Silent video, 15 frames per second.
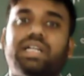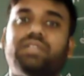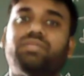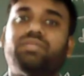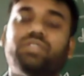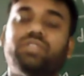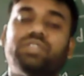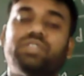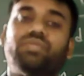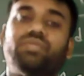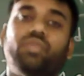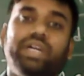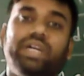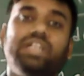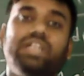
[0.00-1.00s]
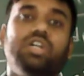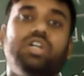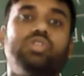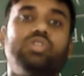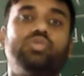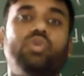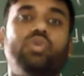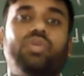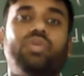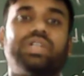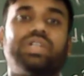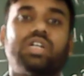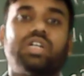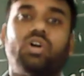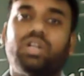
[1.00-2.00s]
is flowing through over the
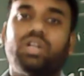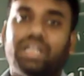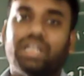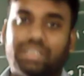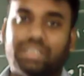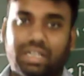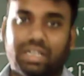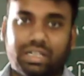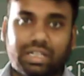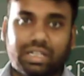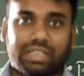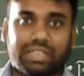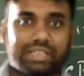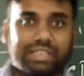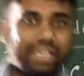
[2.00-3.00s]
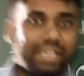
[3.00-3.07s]
conductor, then